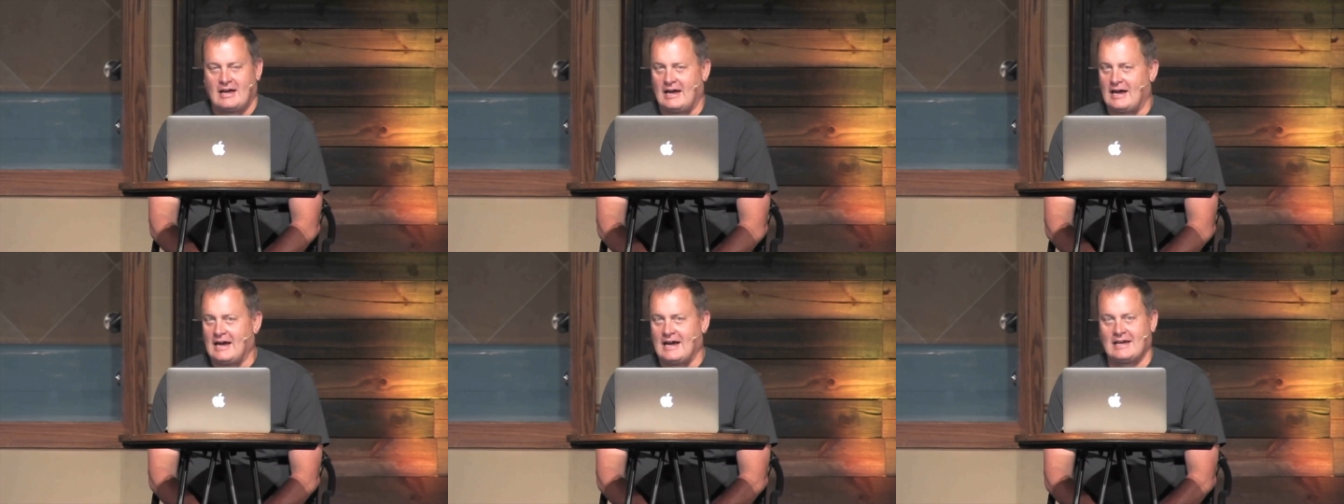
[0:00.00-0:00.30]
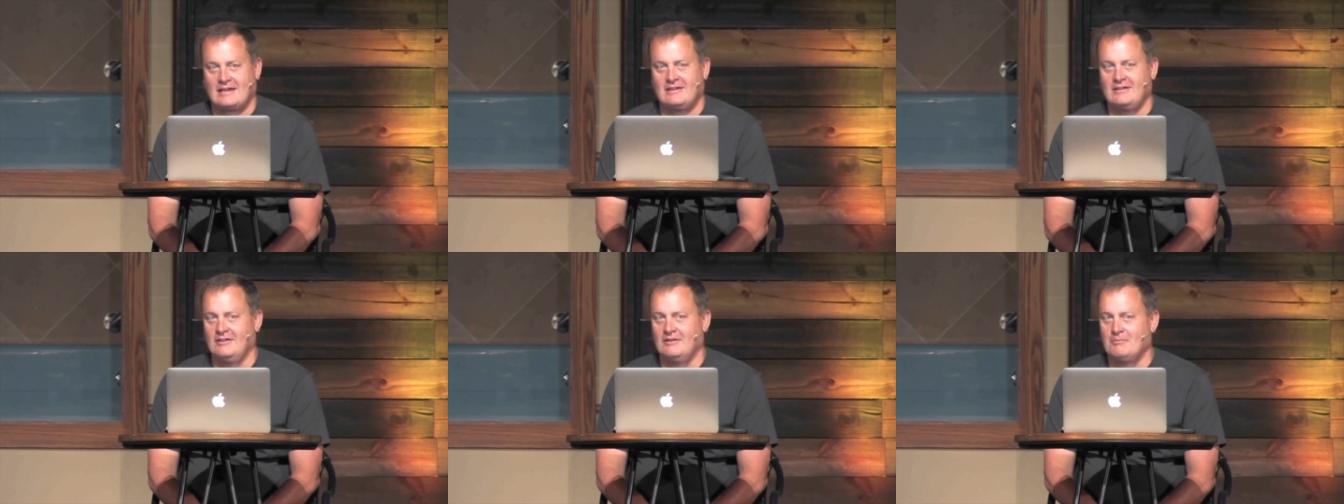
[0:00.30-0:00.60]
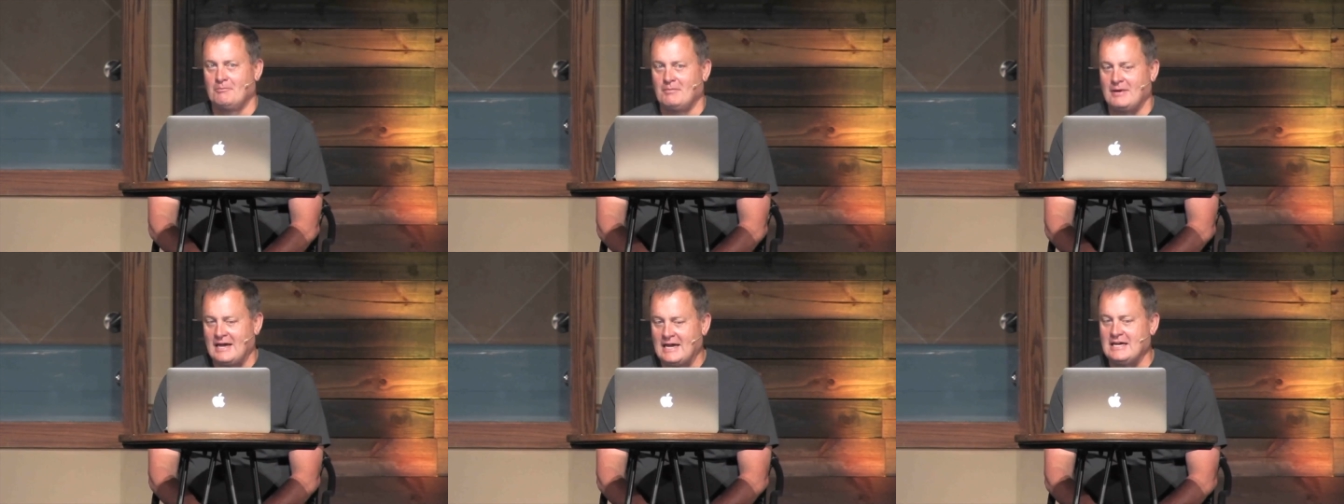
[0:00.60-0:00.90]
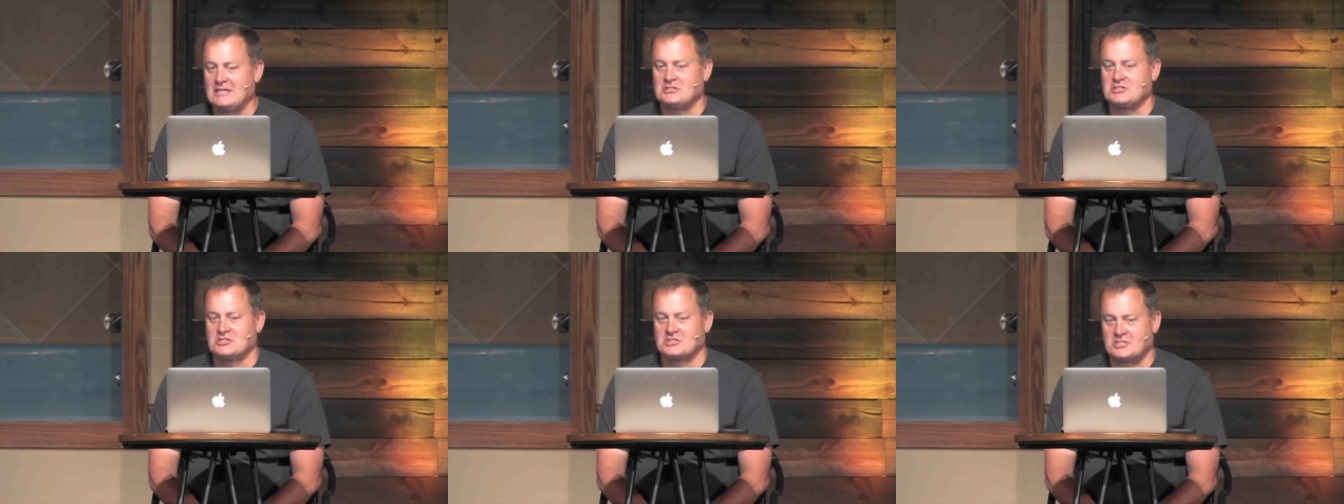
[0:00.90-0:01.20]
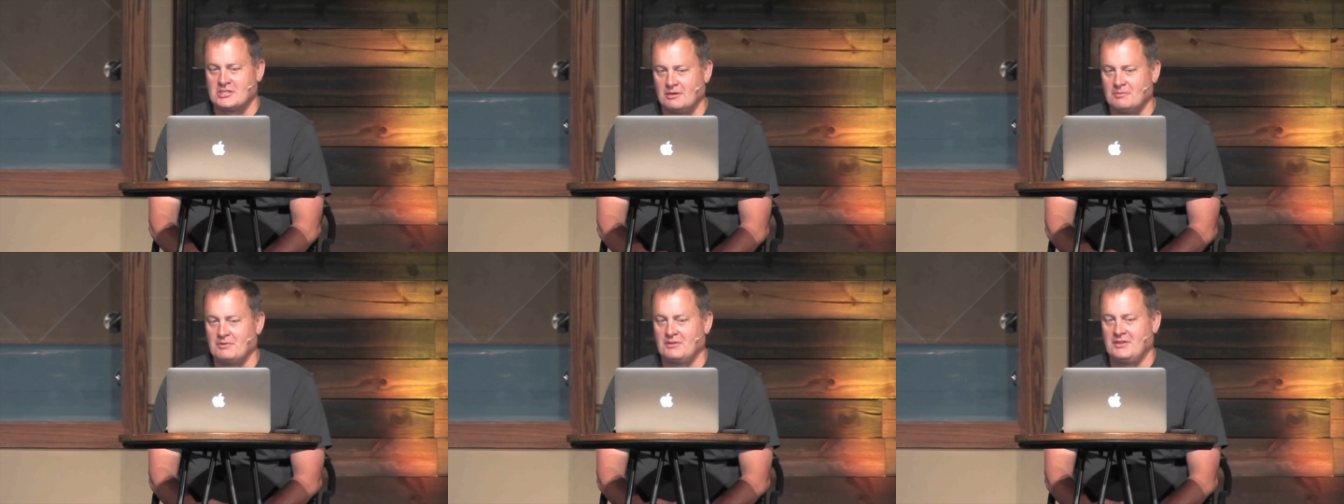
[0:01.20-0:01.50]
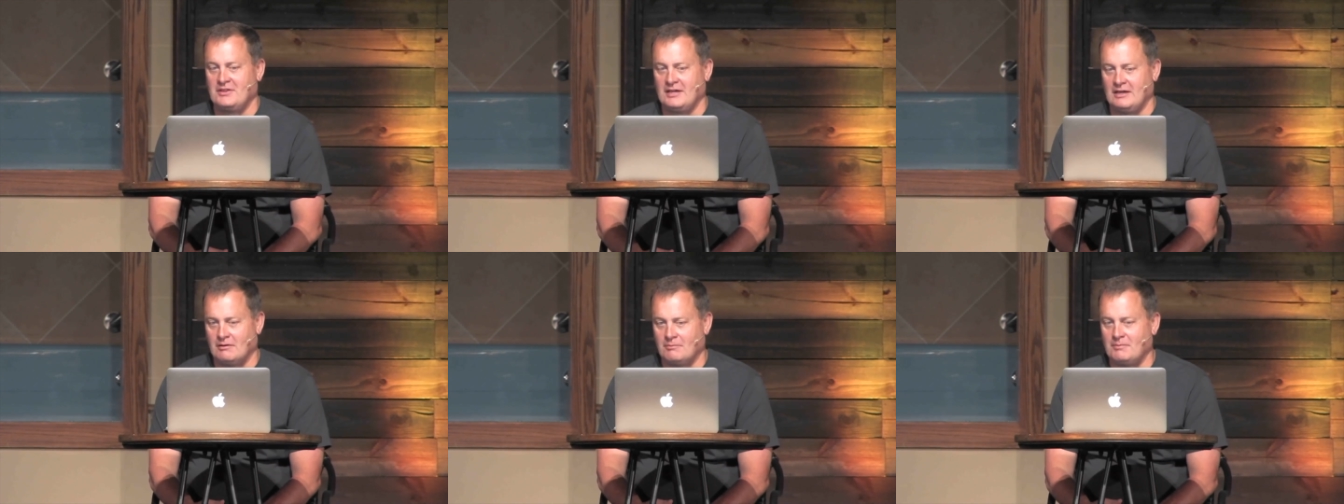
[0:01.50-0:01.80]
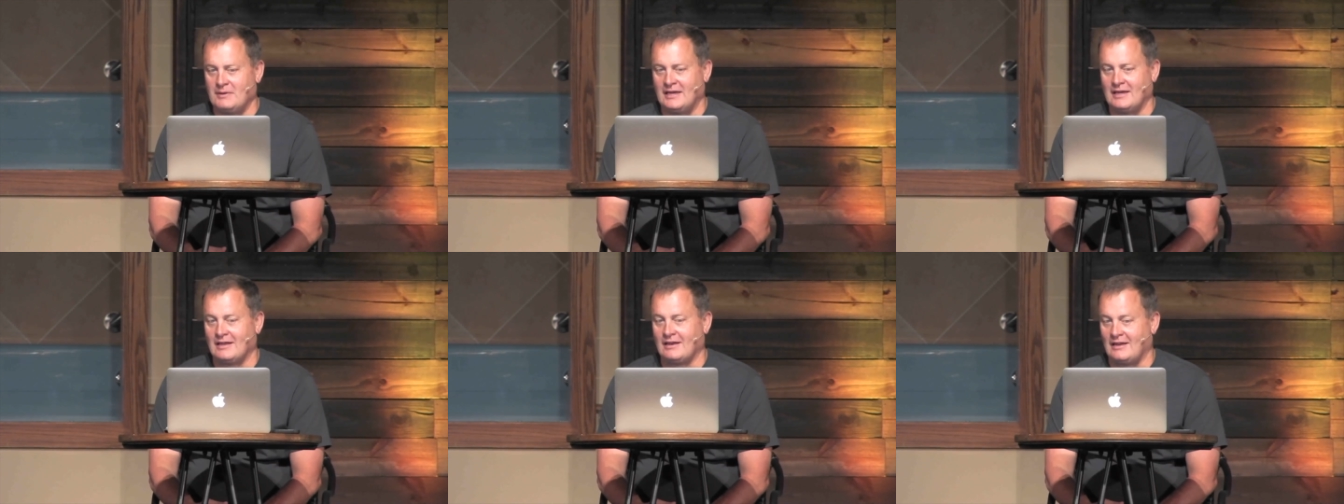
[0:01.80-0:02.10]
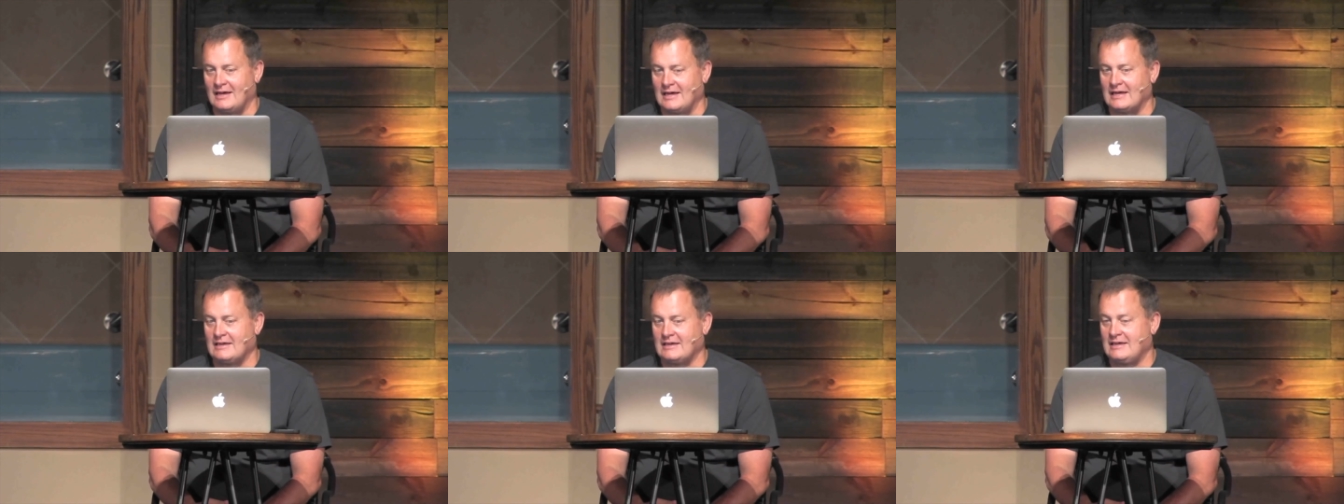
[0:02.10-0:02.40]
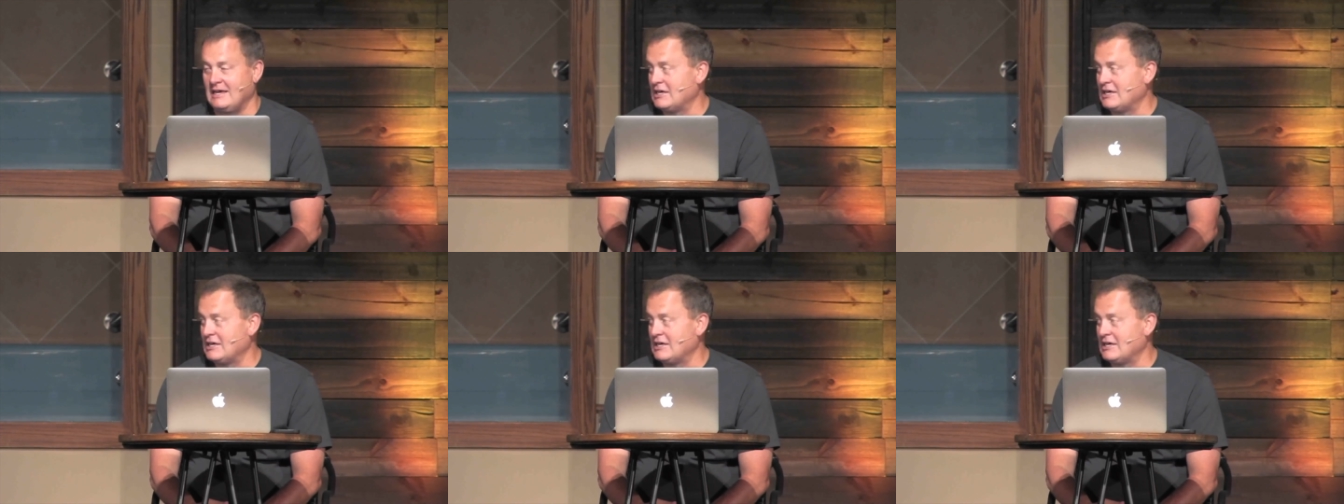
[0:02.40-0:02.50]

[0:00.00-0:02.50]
I could imagine some of them being like